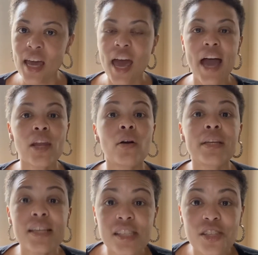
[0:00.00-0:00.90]
and on
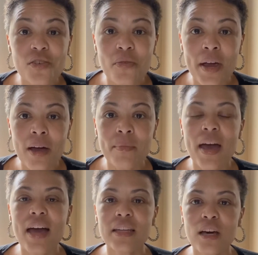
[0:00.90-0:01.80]
Instagram
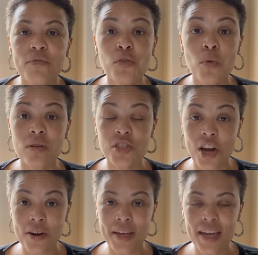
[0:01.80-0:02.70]
at Love You More
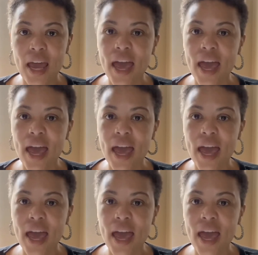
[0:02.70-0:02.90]
Journey,